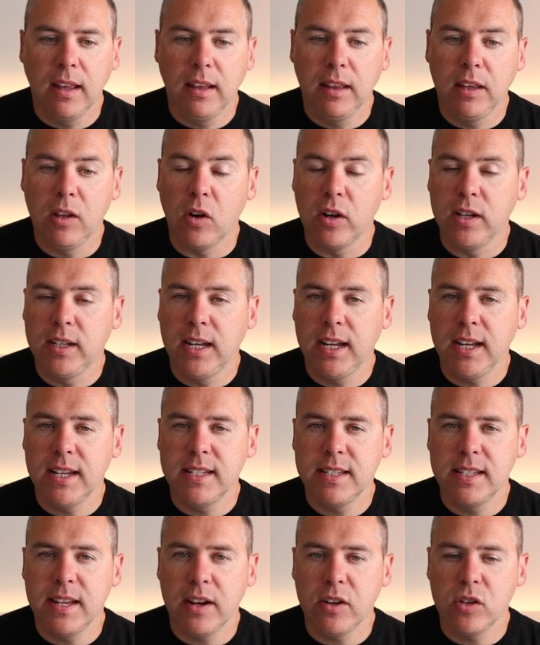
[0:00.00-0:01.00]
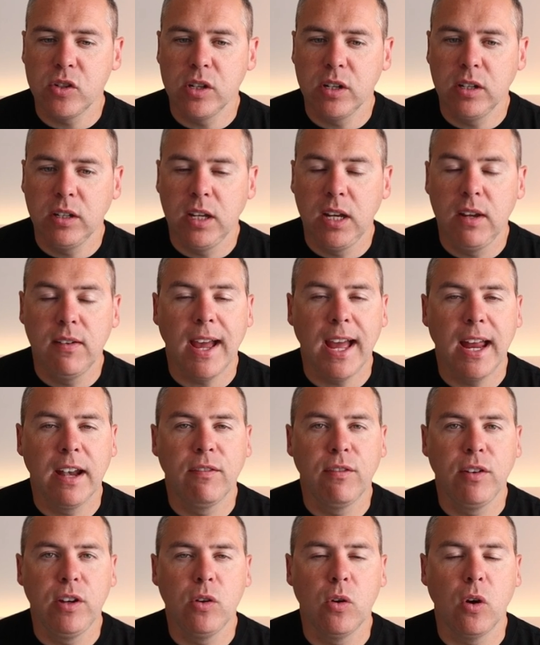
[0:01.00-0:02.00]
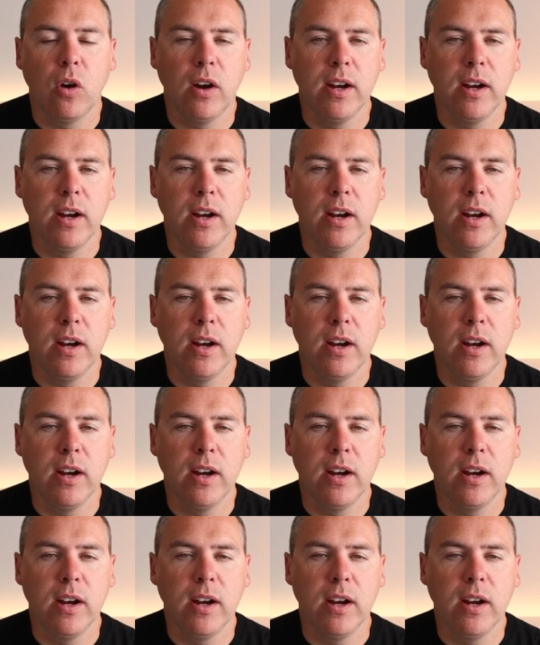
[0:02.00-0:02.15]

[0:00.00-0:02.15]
The Ideas section that you had for your